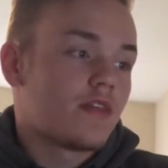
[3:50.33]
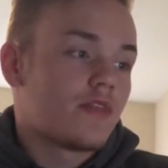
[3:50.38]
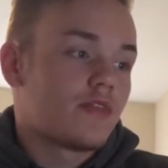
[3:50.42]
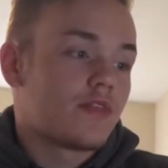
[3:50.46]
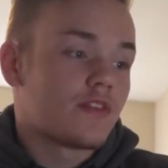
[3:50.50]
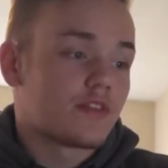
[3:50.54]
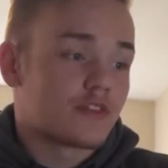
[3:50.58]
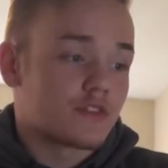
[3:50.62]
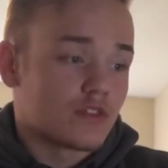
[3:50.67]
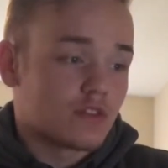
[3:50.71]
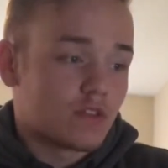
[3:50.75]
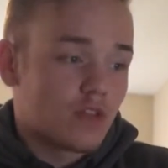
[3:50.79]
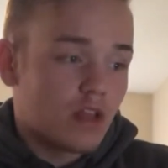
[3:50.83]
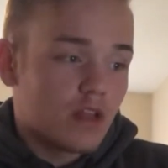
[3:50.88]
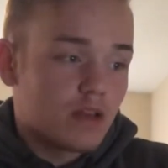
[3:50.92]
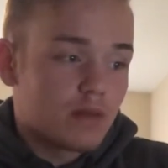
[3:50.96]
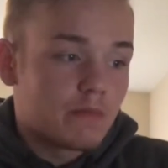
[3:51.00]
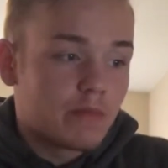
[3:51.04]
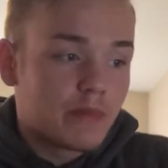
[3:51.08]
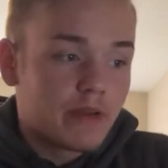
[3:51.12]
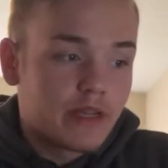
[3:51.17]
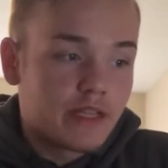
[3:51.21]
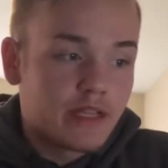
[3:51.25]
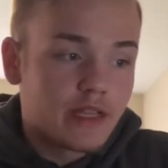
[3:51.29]
there's a lot of
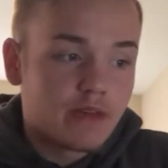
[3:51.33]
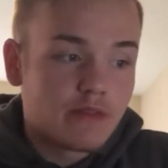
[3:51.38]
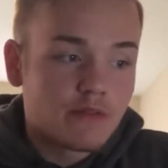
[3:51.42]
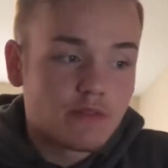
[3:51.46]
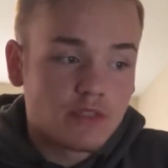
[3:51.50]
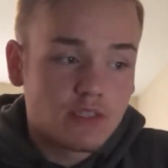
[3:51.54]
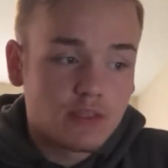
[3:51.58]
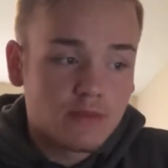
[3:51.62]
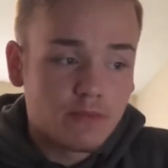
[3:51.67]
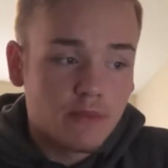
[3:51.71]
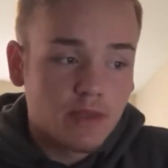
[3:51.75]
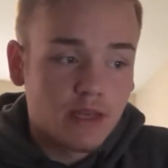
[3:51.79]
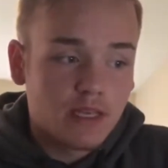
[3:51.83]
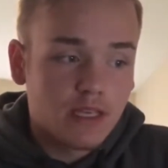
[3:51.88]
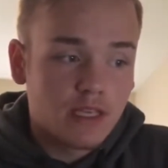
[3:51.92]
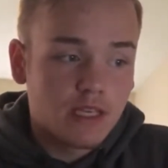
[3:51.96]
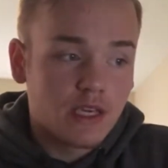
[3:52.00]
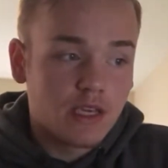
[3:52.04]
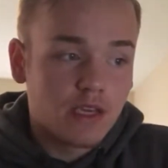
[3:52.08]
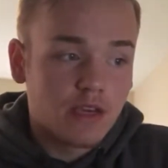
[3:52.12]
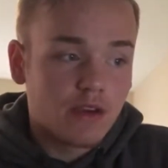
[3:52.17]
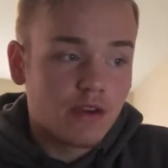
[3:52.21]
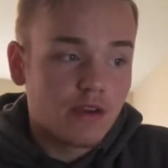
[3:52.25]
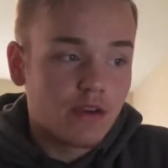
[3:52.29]
money that was spent
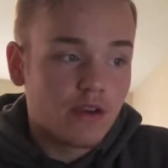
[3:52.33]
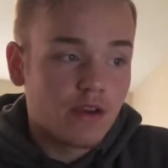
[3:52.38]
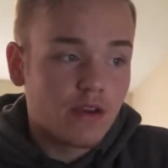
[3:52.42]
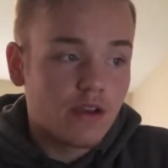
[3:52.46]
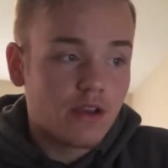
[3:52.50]
here.